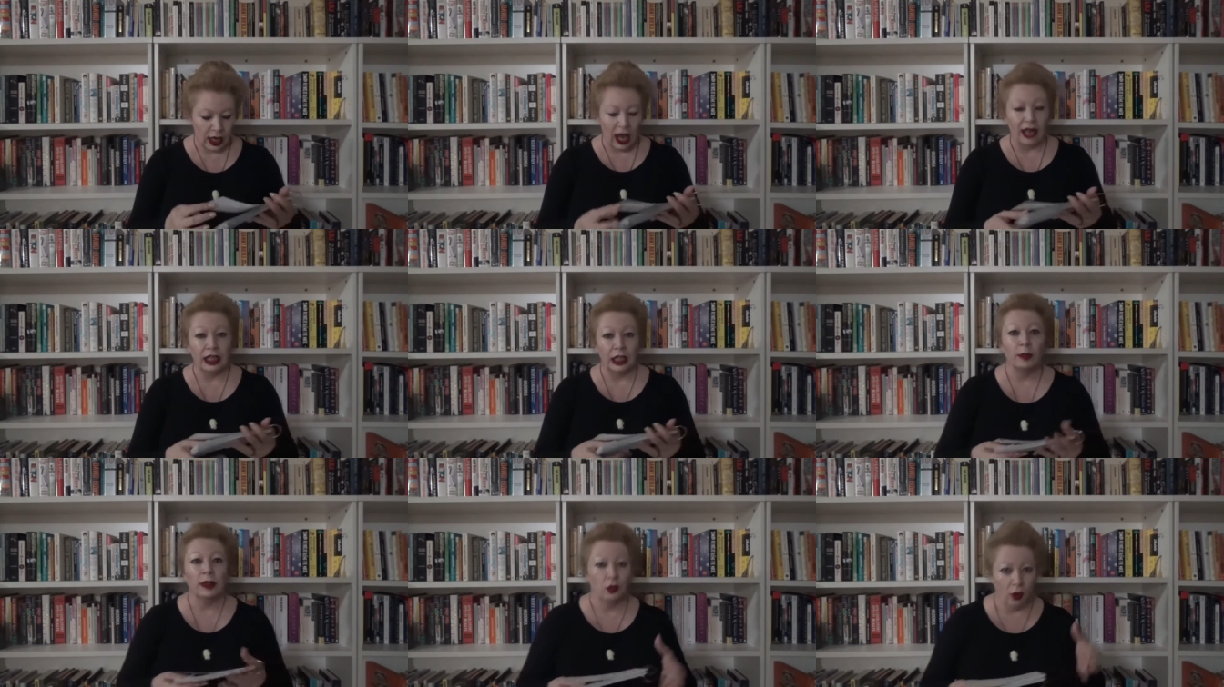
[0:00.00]
And that'll
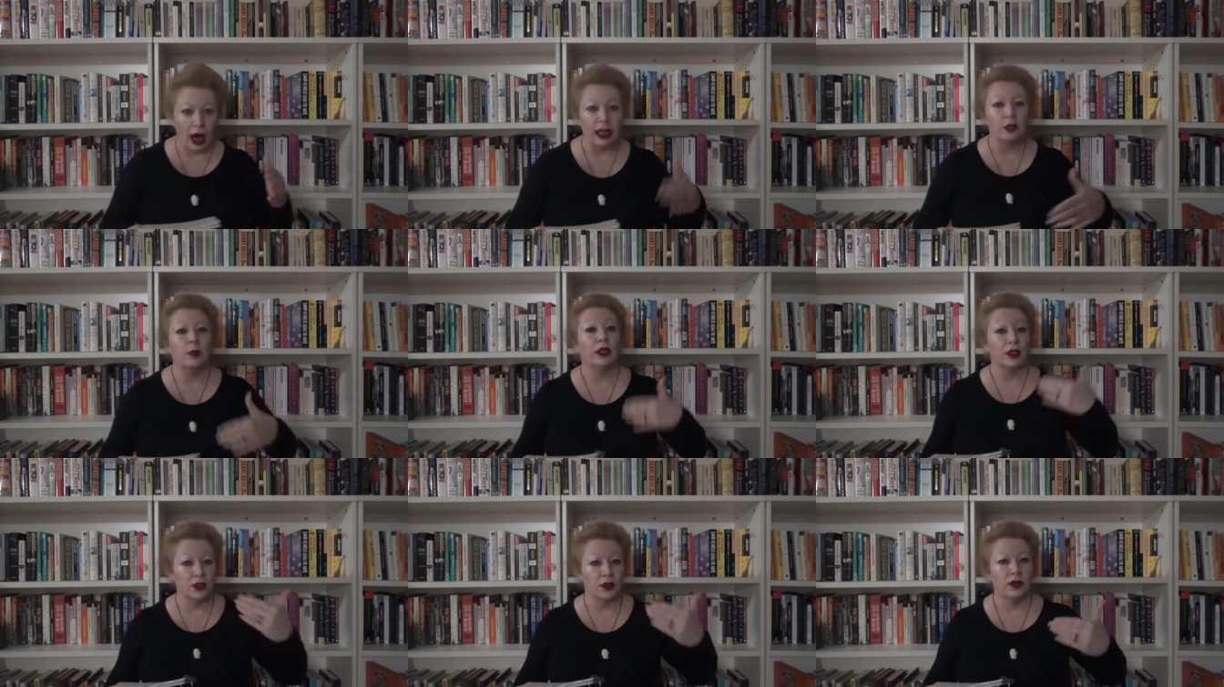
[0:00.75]
be great,
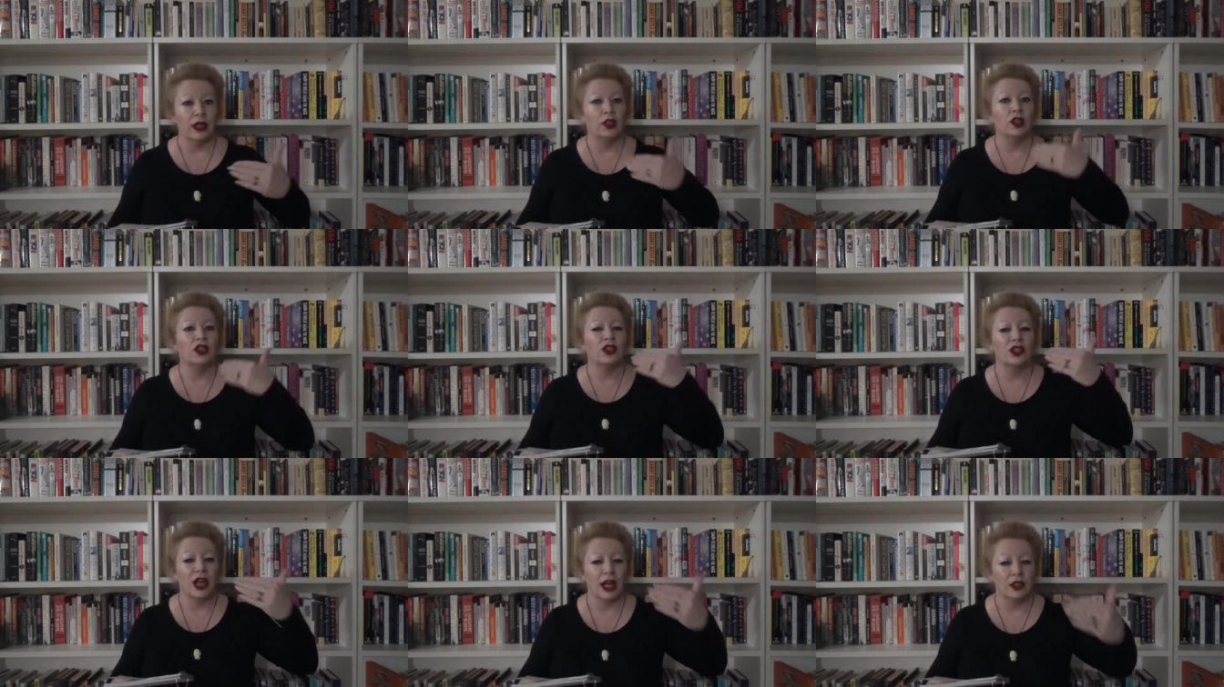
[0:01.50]
because then you can
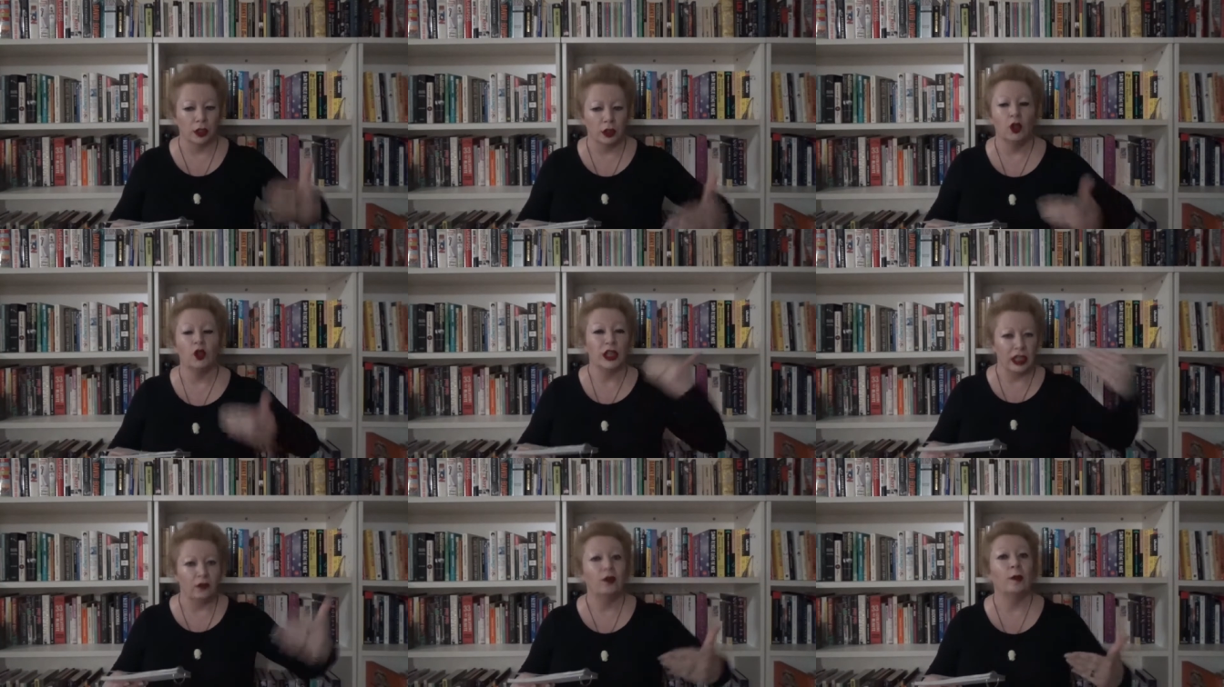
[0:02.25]
start to learn the
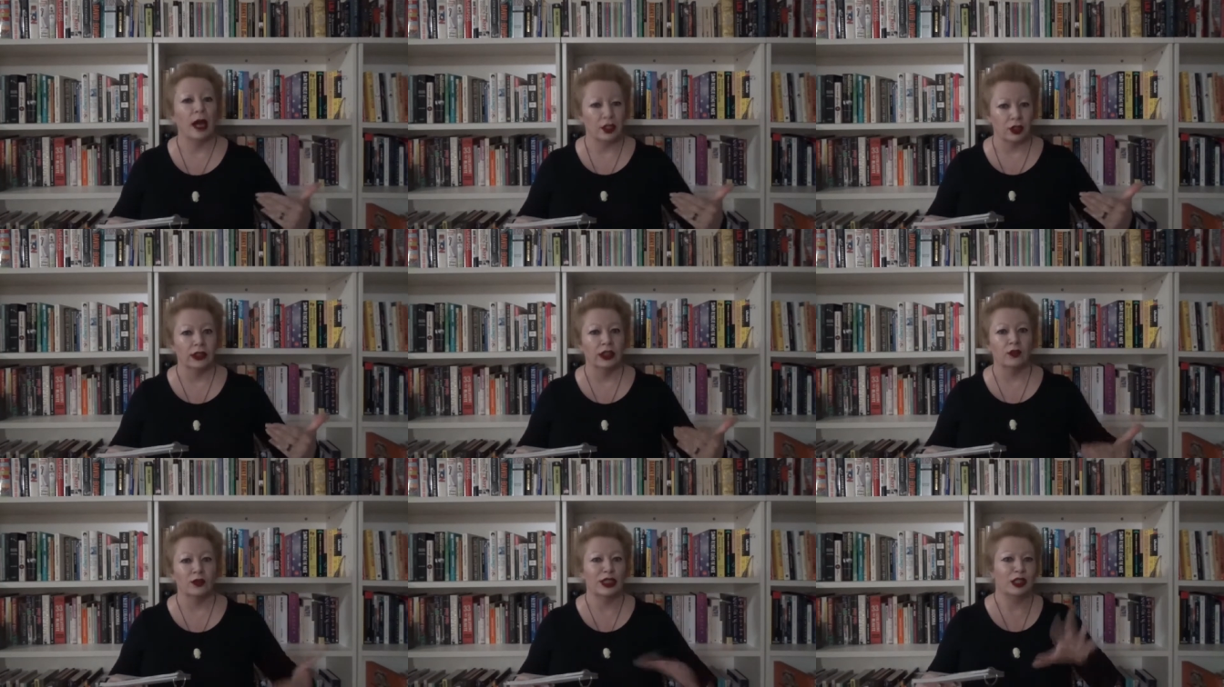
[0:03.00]
information
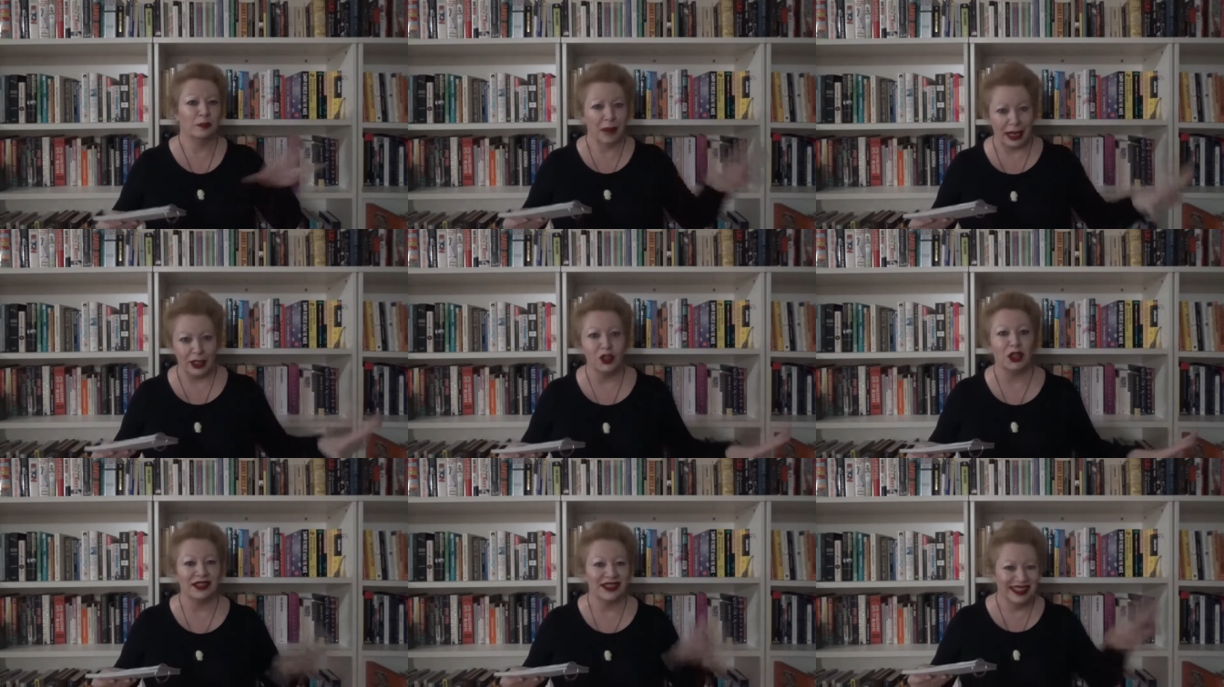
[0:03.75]
literacy to manage
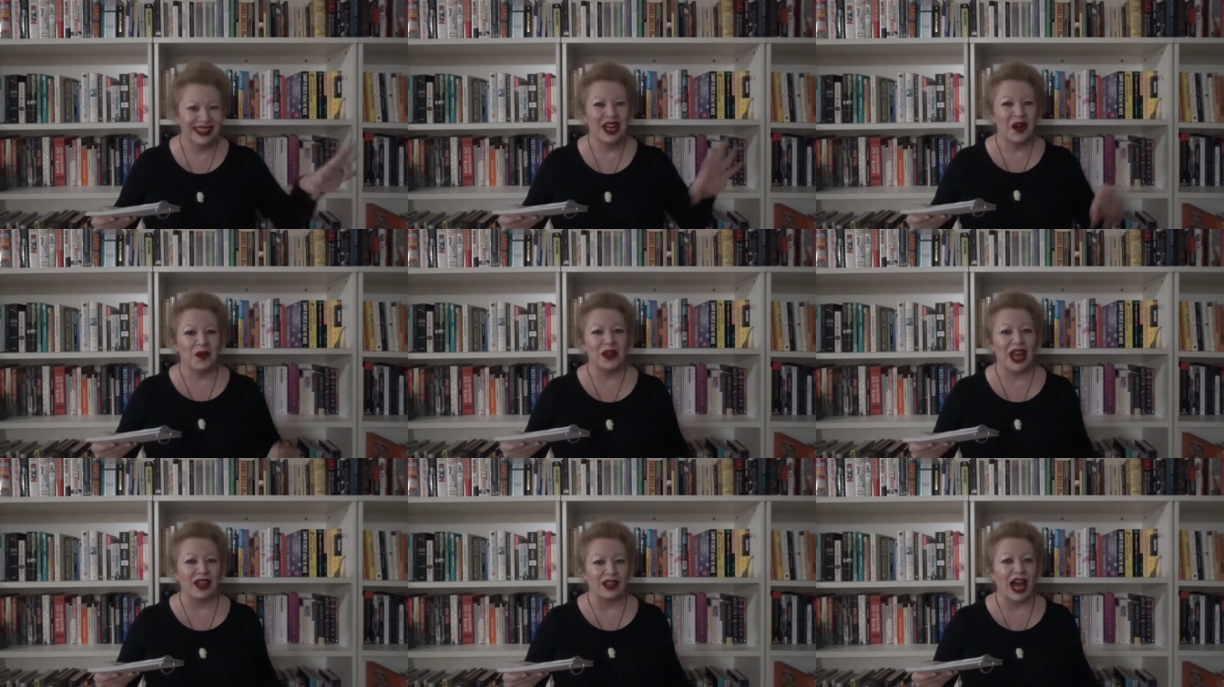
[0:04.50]
it
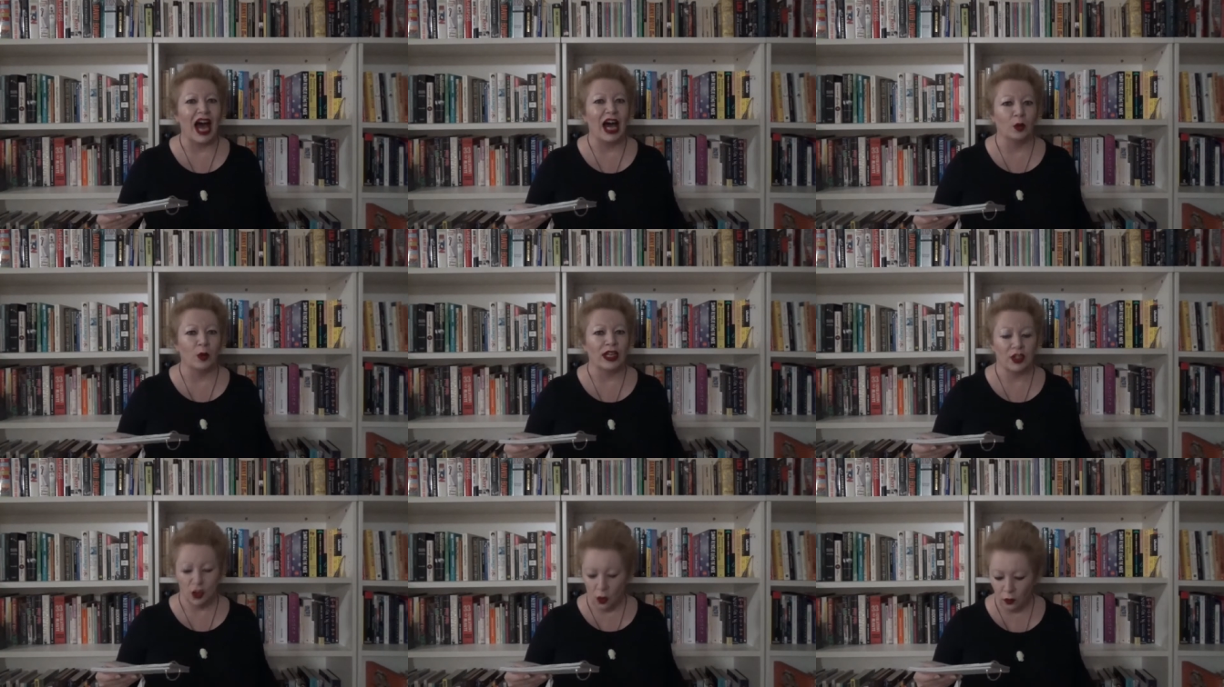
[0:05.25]
without the hardware
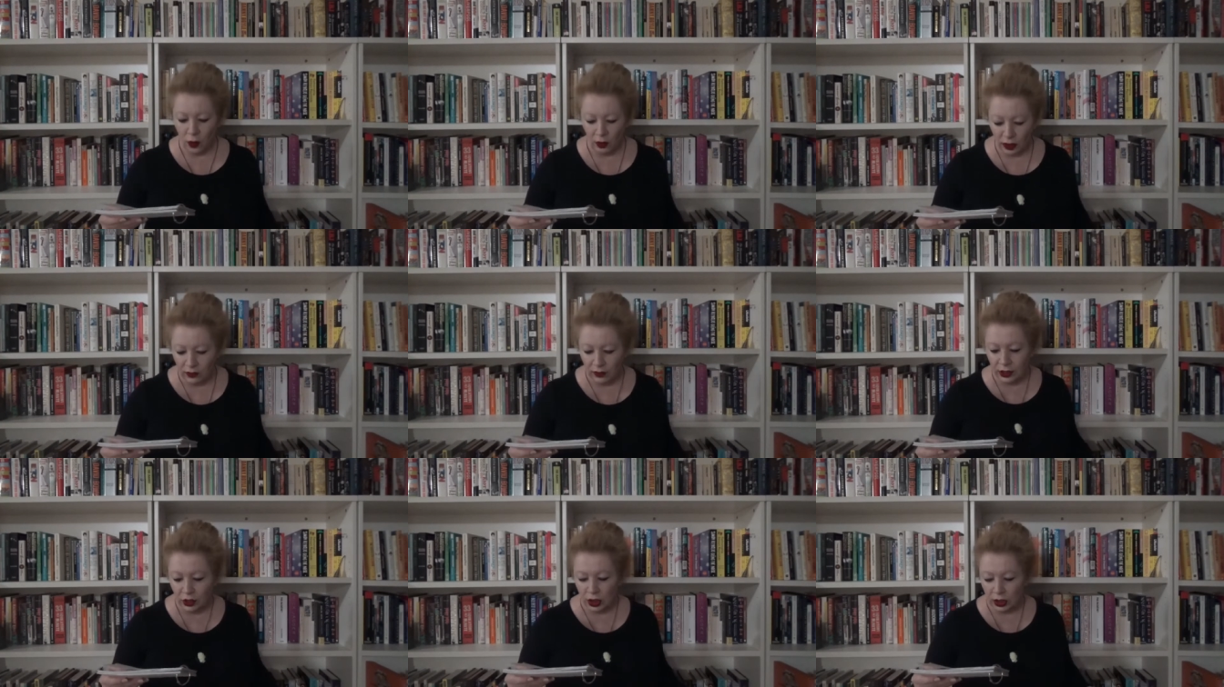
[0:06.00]
software
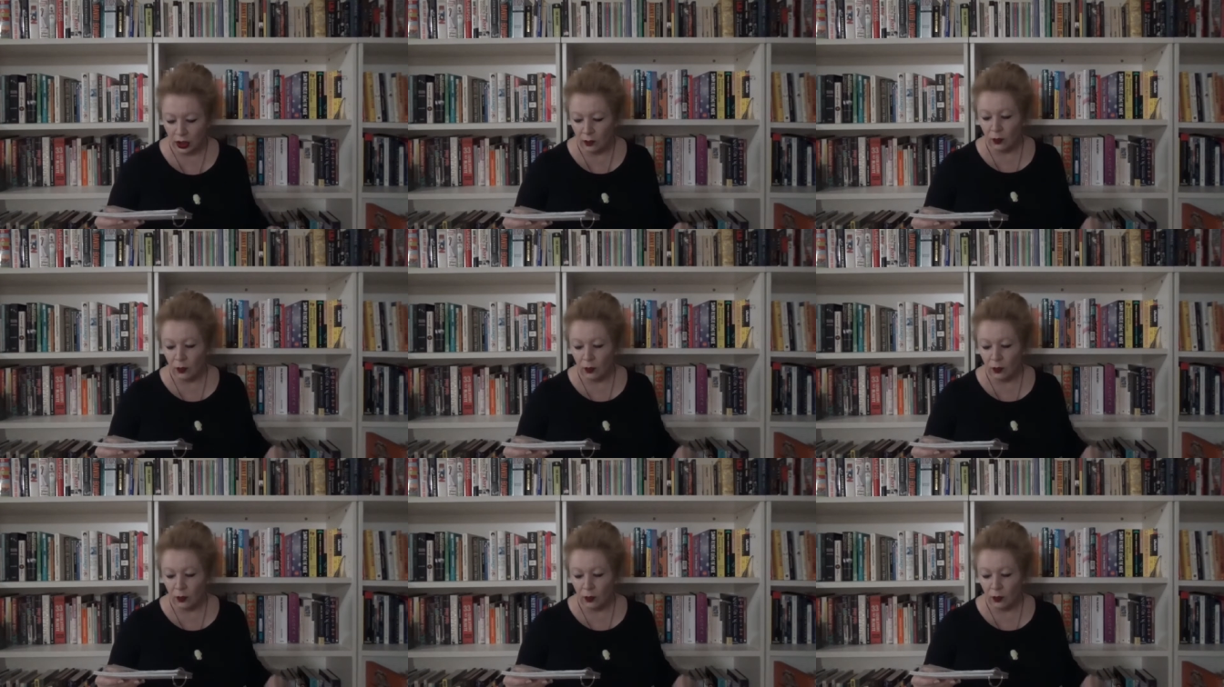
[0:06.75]
intervention.